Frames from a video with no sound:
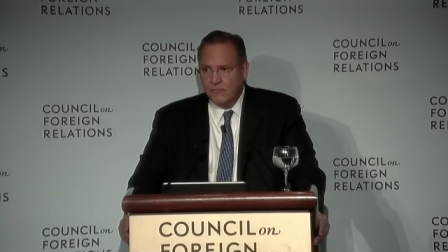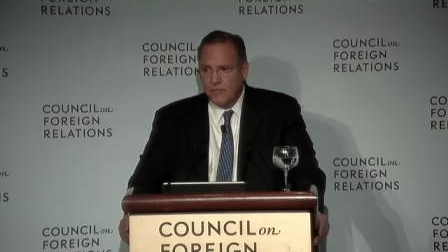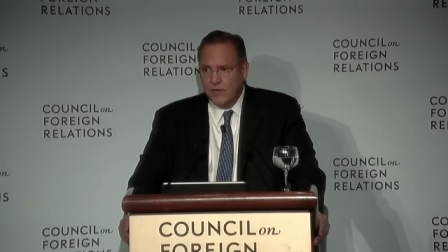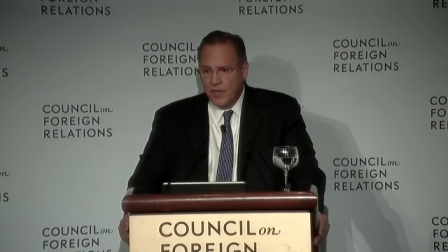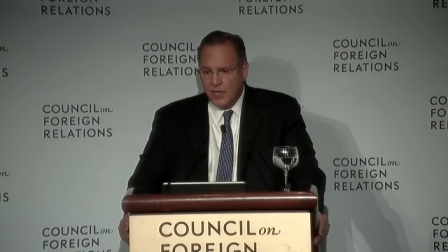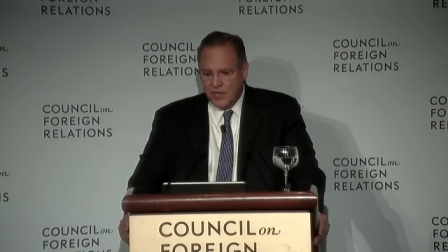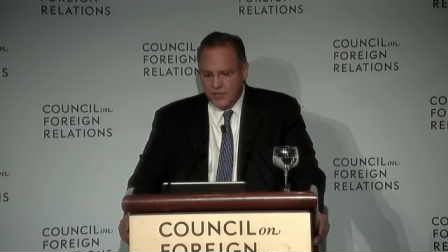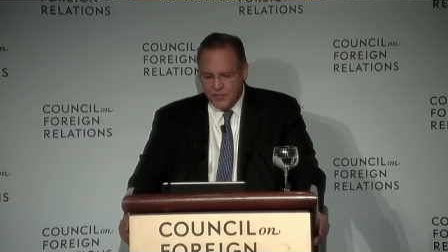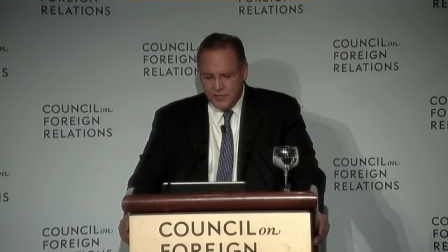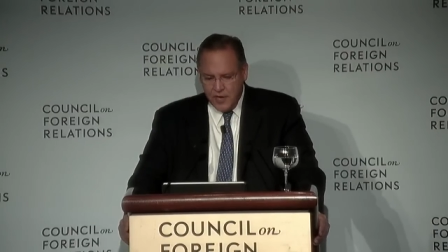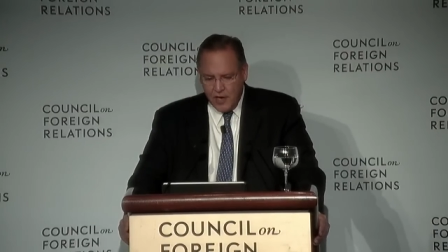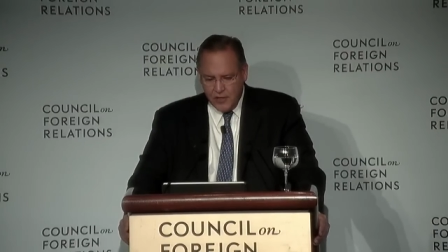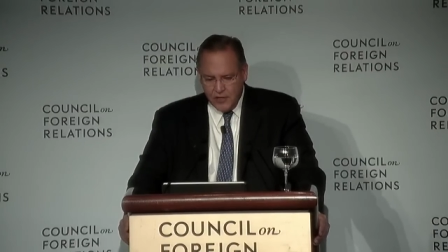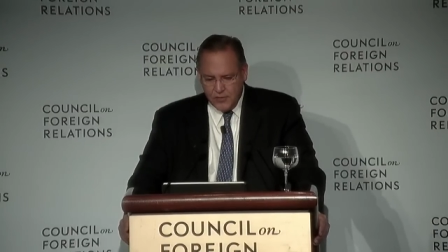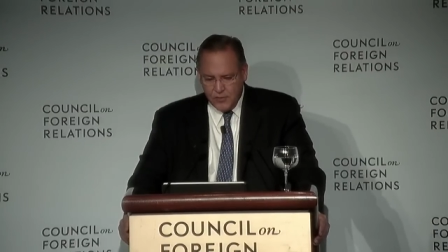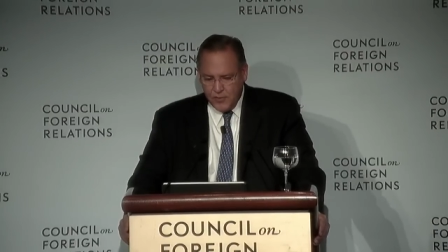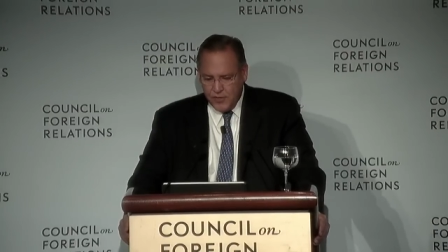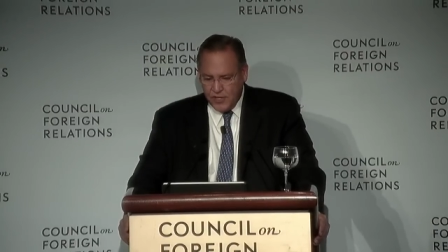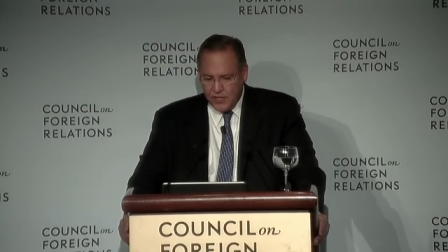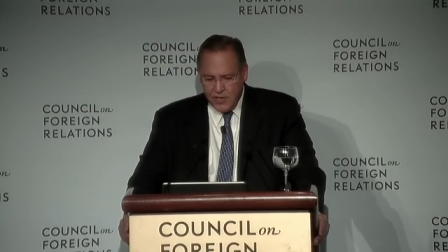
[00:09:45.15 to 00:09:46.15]
It starts
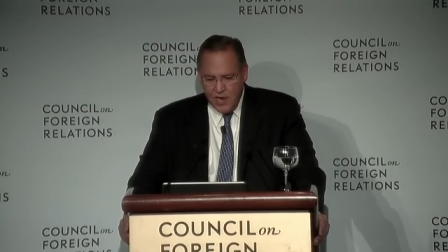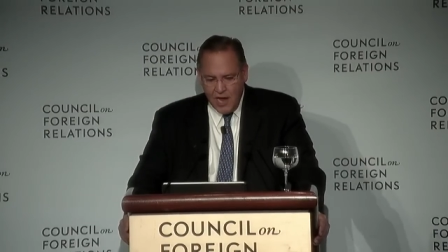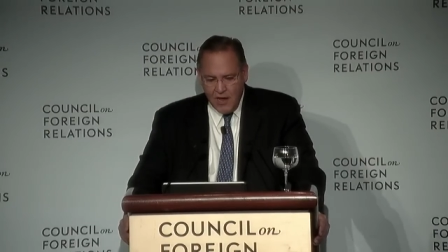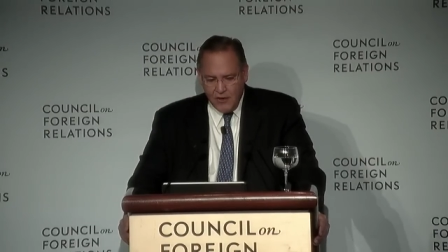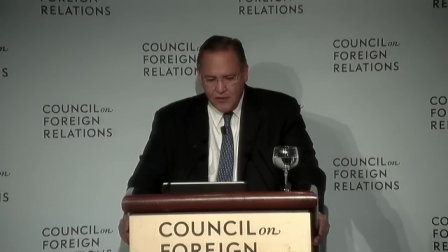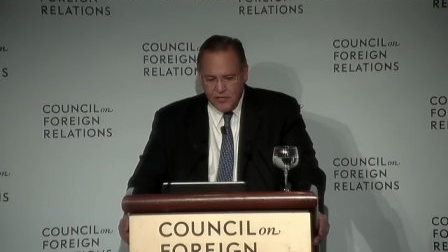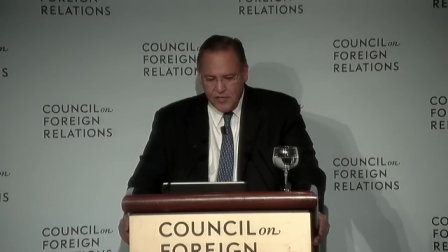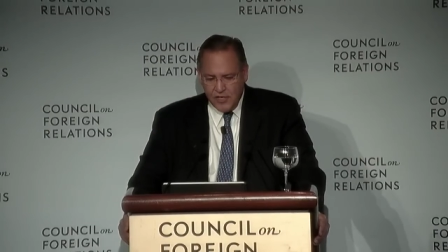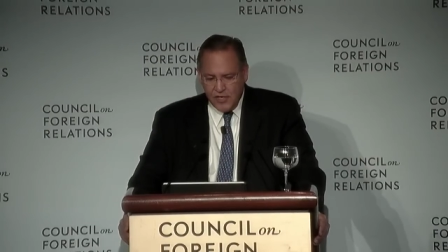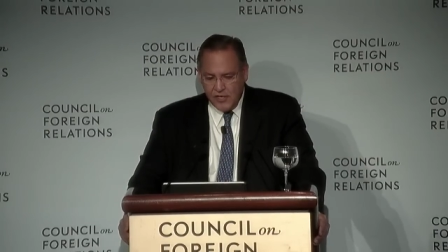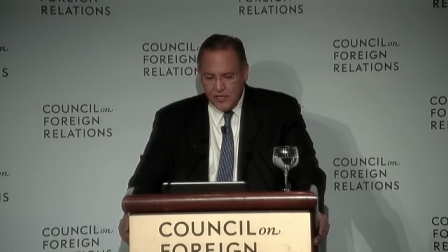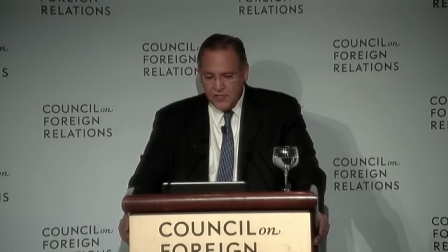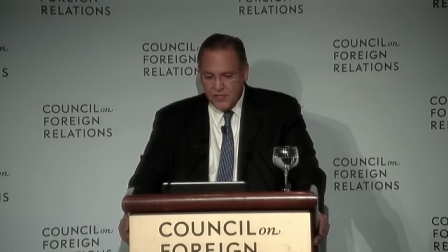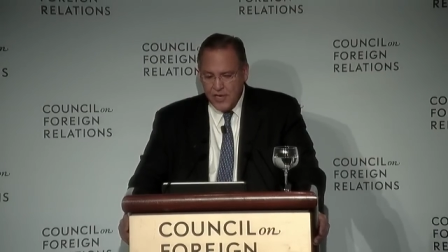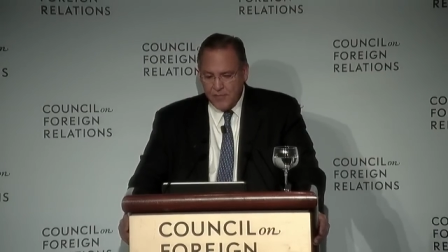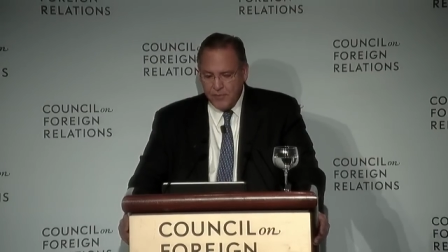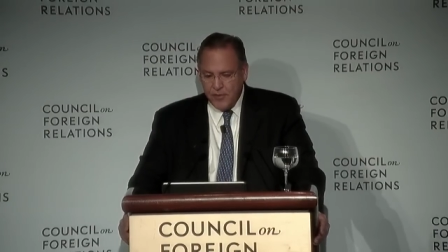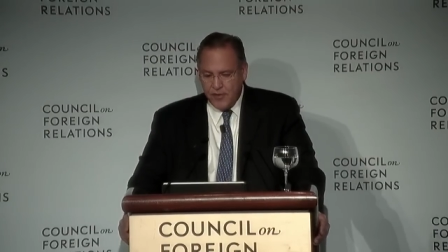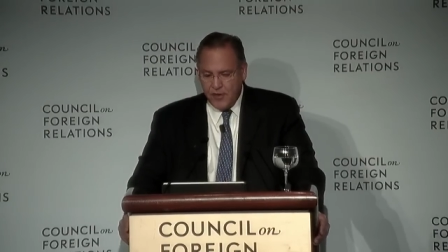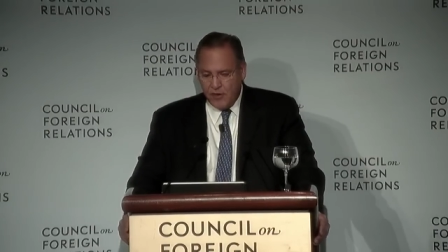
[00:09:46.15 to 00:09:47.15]
with acknowledging and
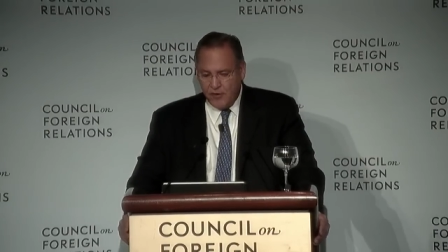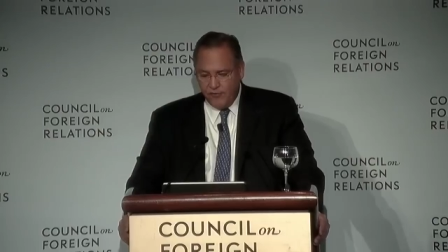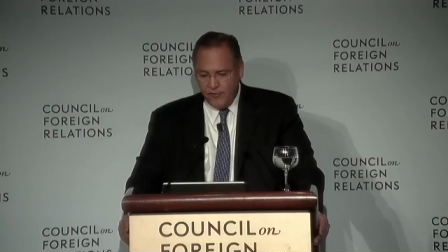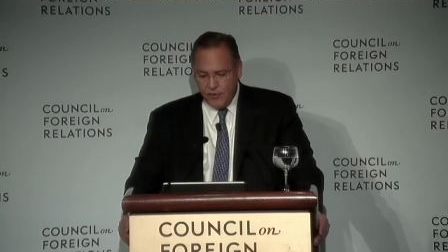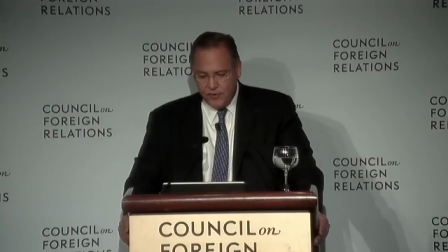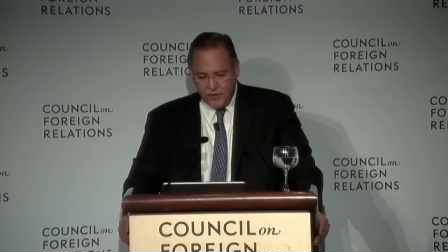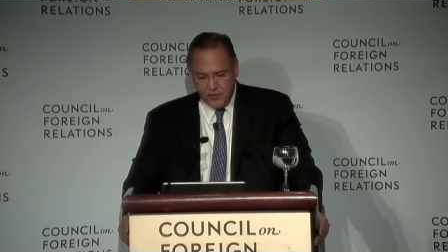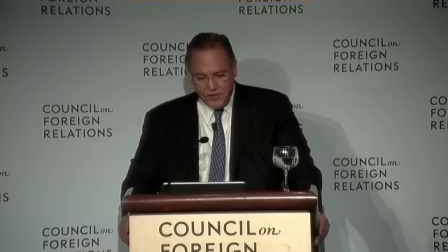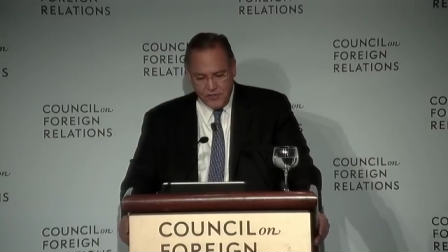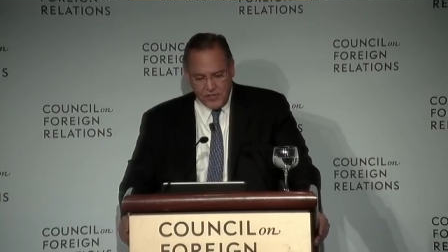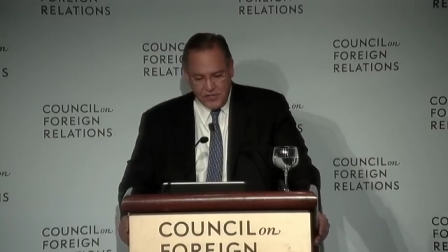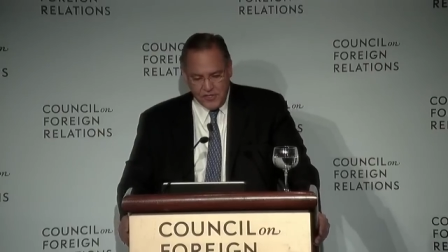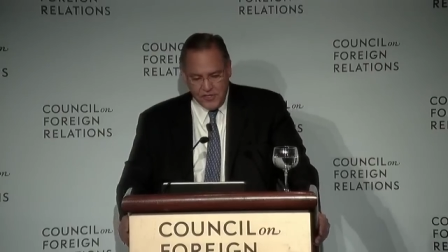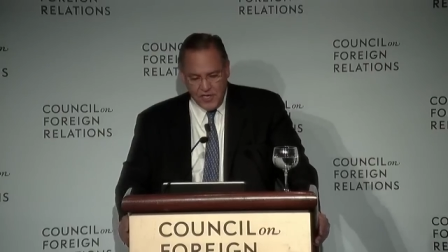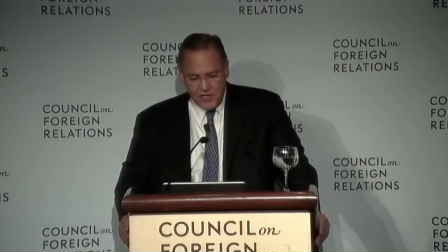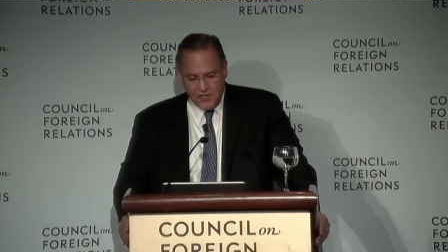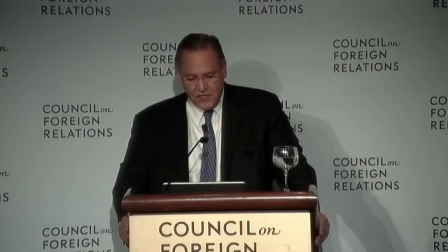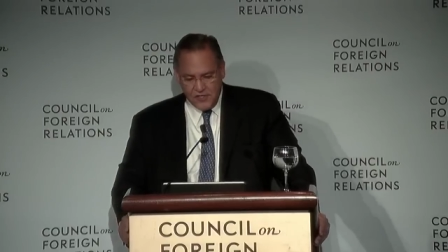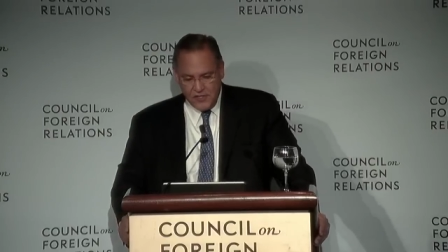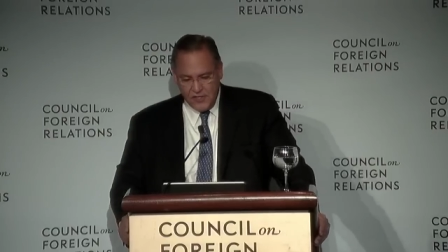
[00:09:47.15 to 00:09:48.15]
accepting that our future
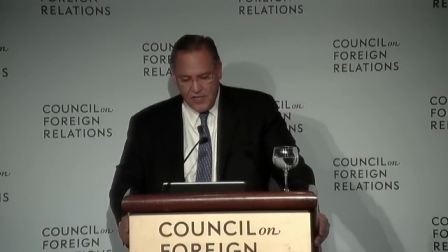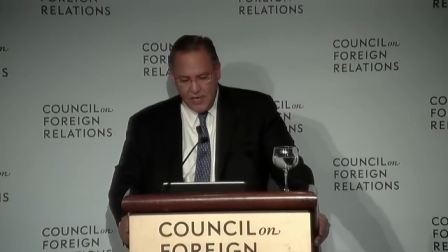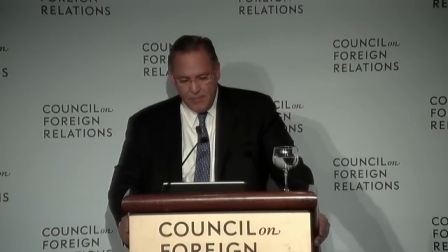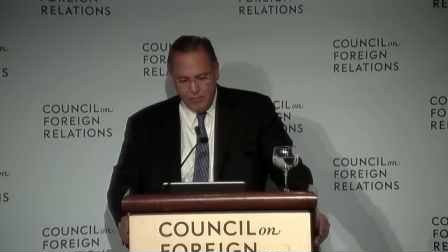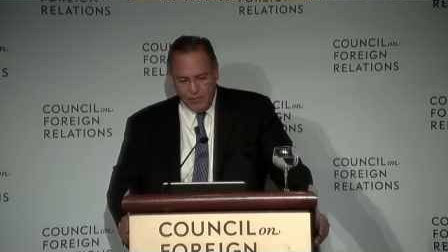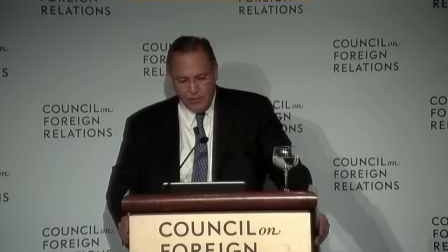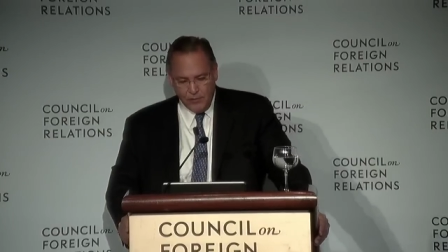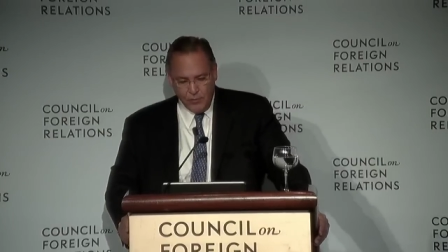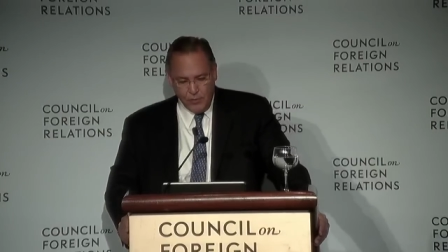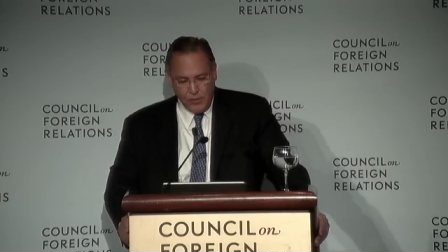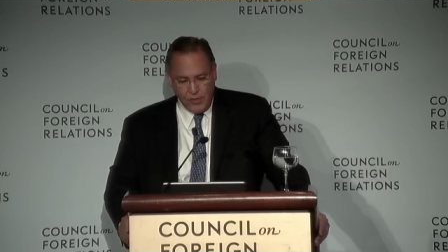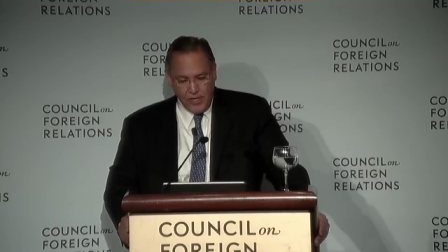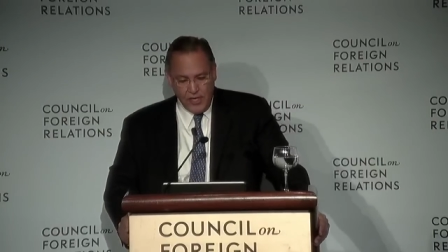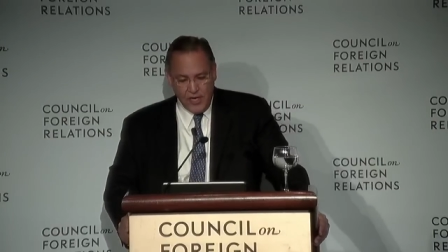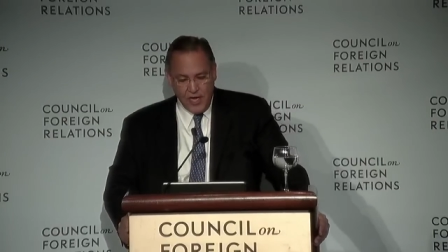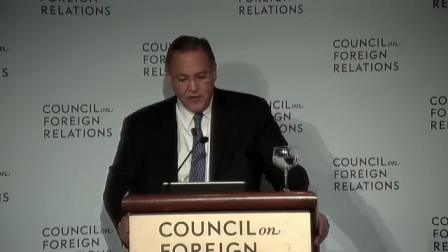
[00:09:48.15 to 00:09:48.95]
success is deeply rooted in